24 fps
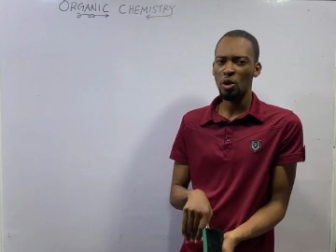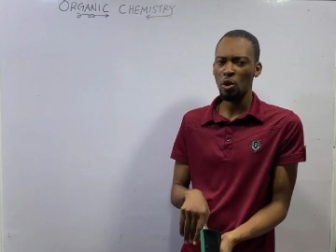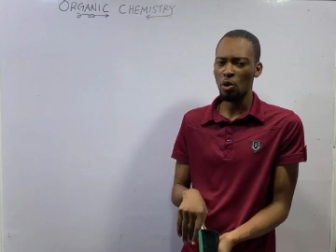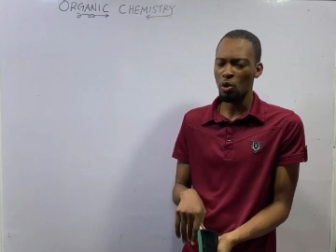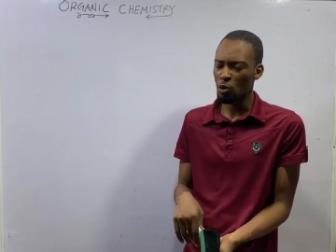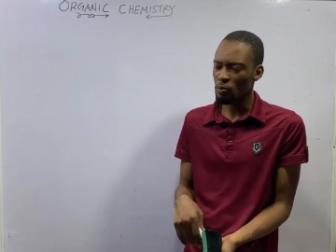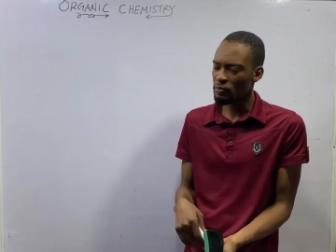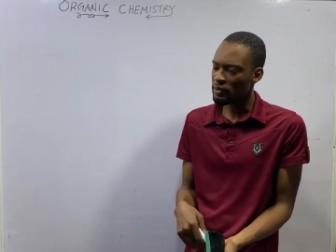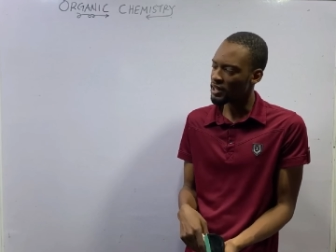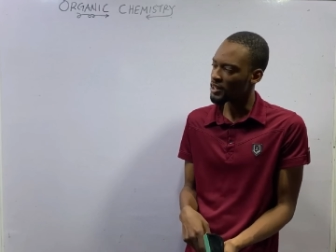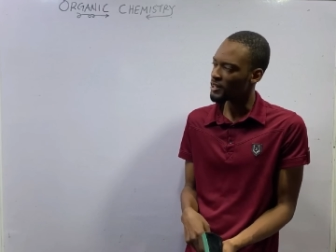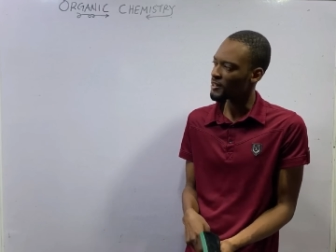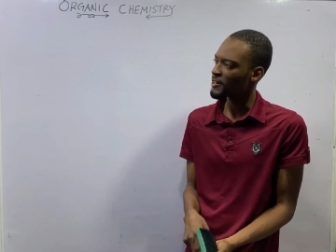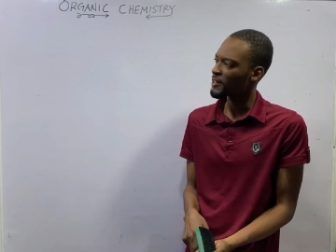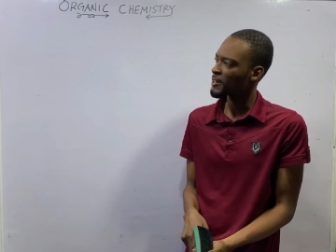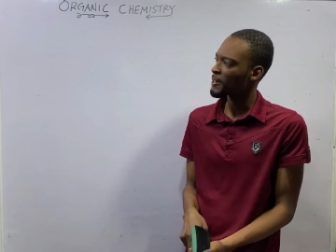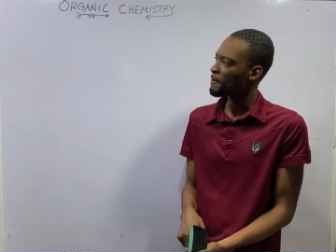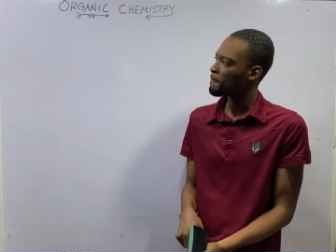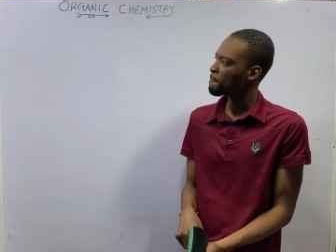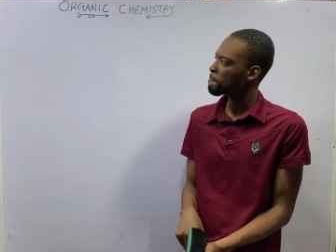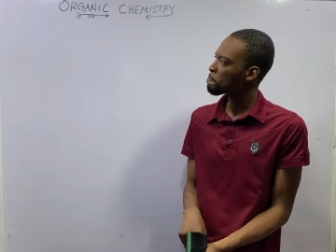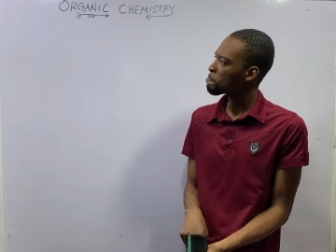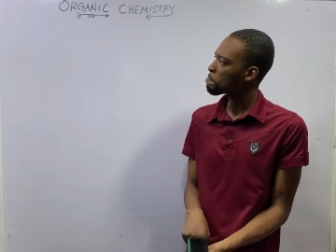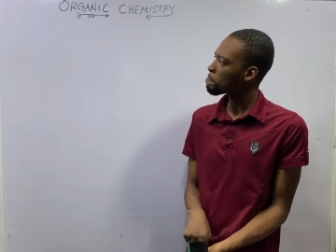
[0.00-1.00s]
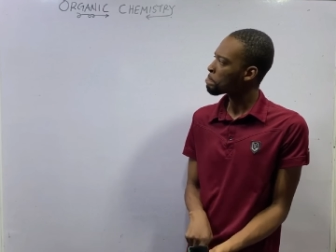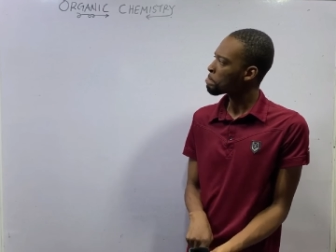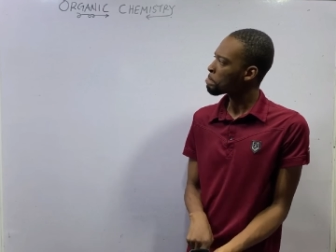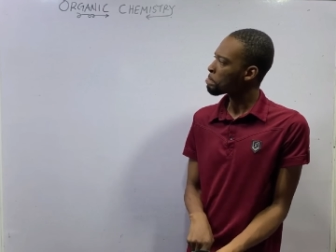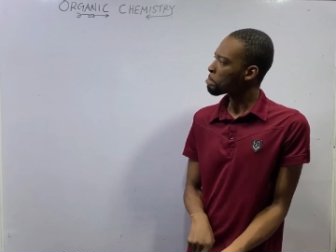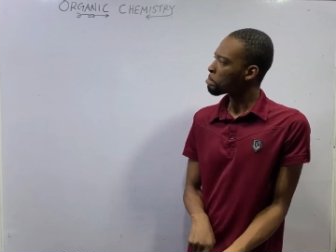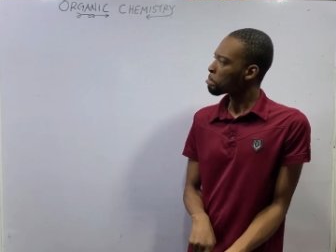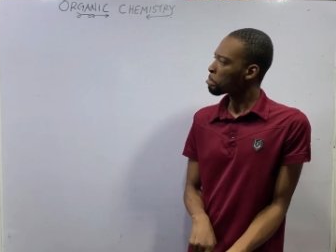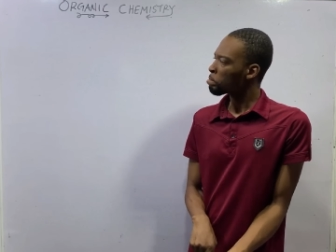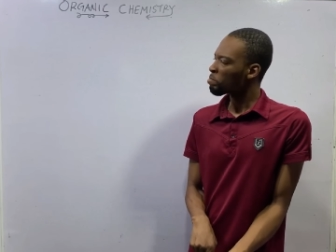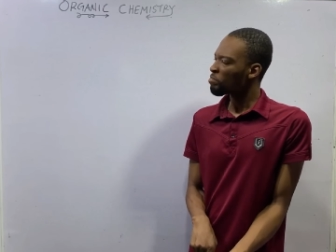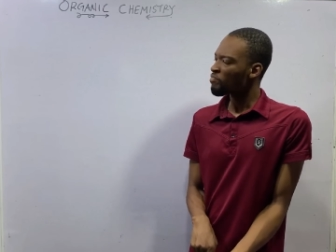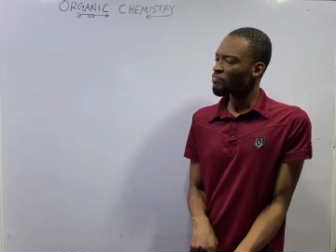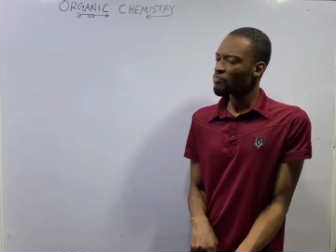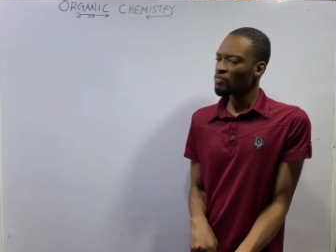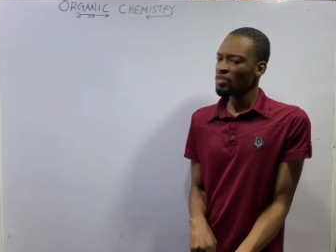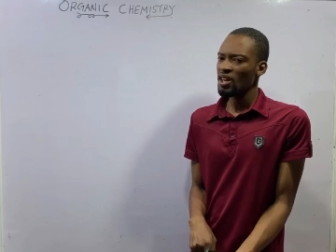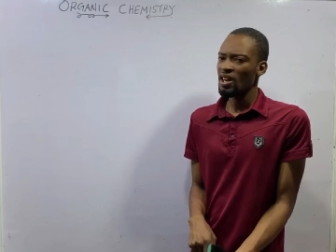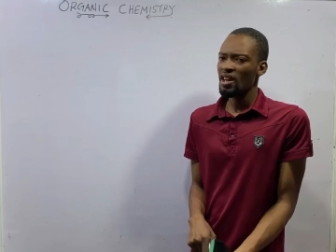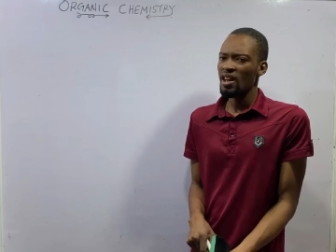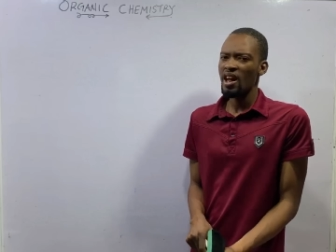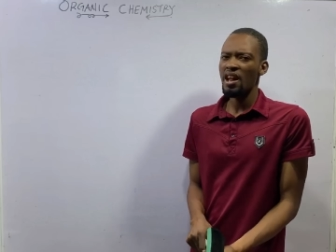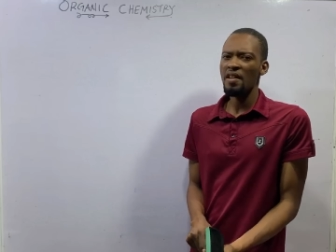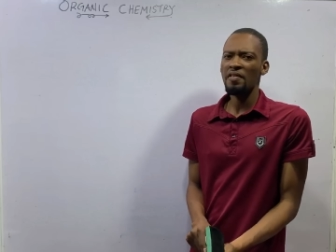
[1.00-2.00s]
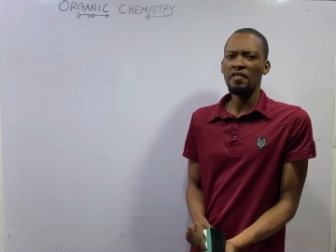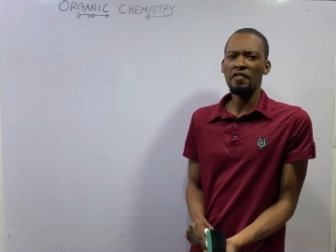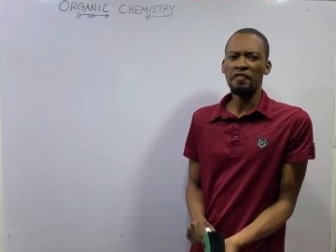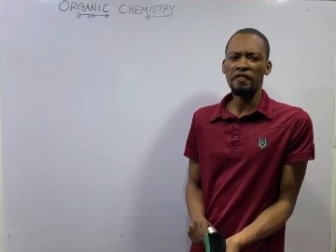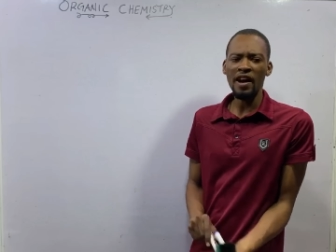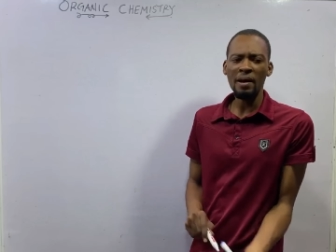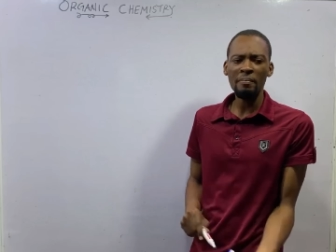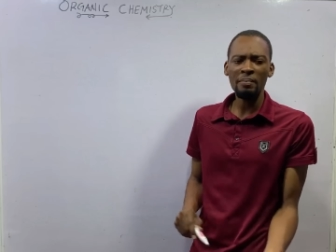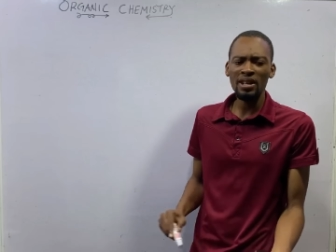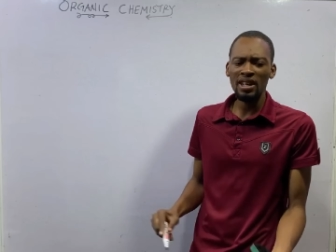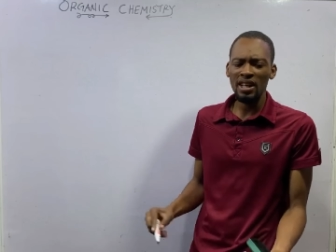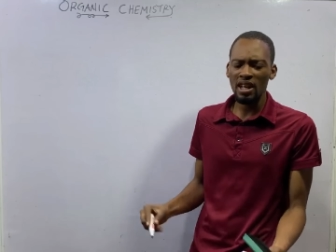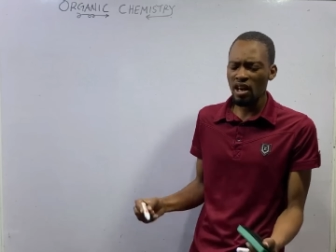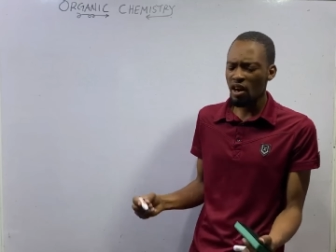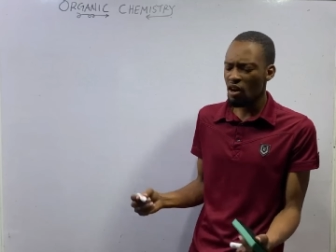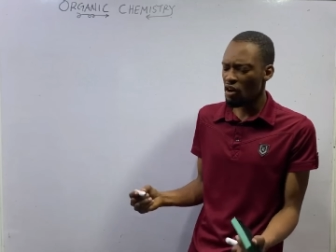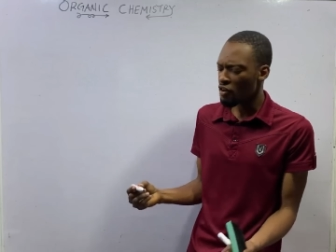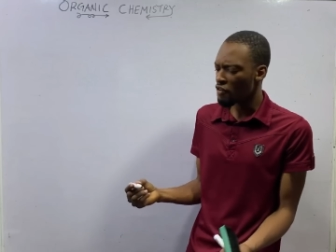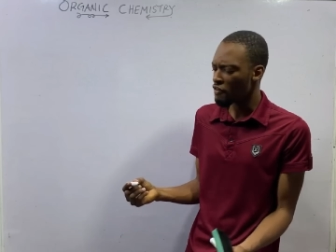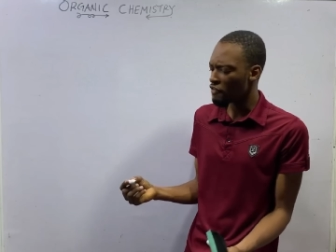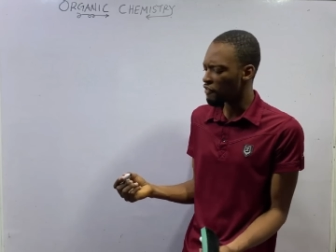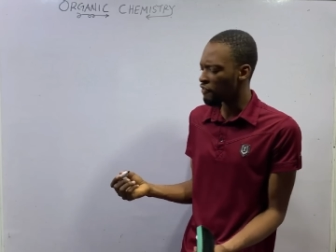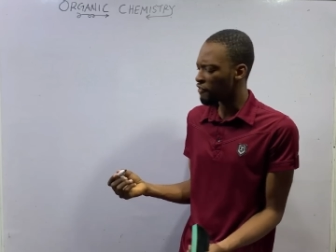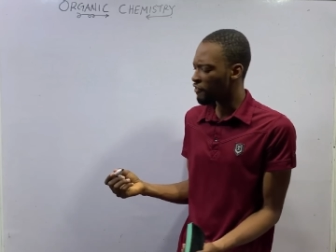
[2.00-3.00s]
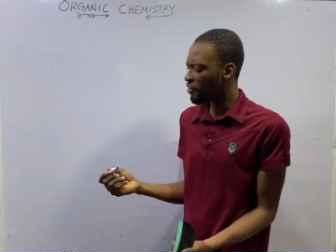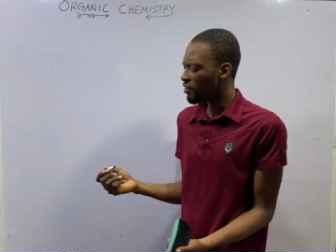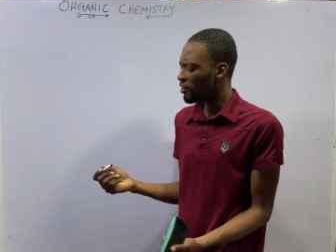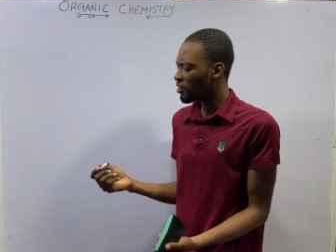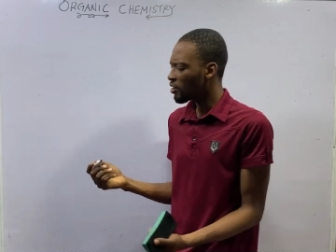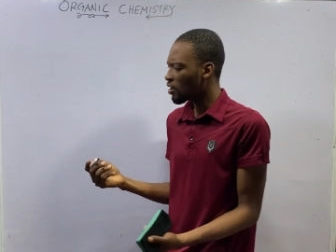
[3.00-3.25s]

homeless. And the family of